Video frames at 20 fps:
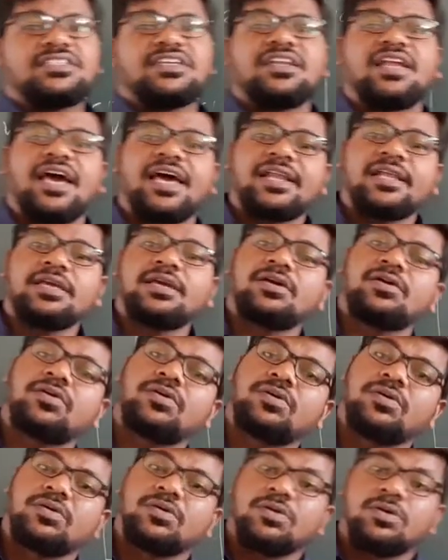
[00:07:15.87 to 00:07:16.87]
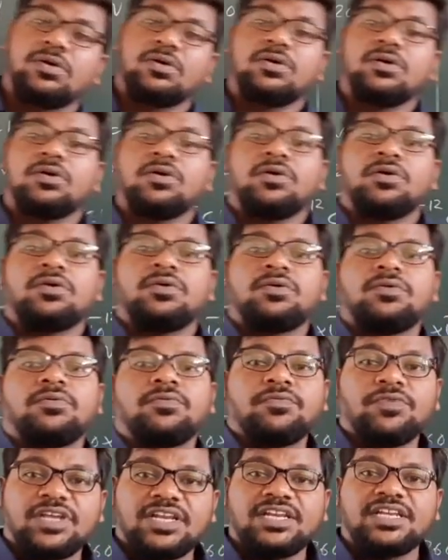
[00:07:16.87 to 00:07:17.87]
scenario,
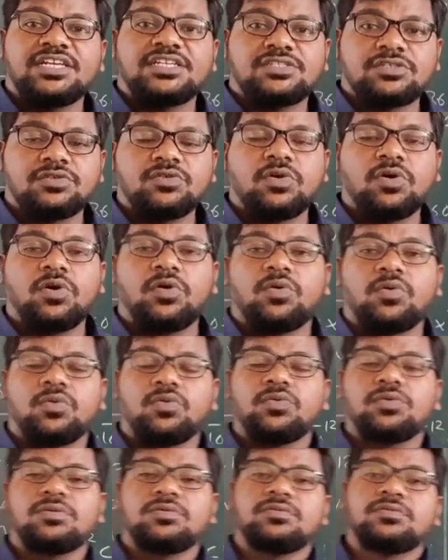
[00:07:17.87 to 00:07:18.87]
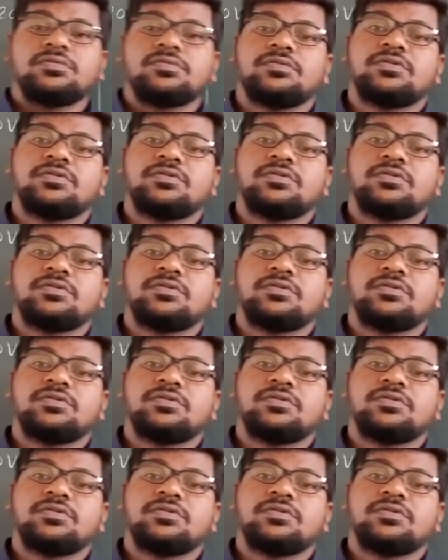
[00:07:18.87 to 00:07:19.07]
we need to know,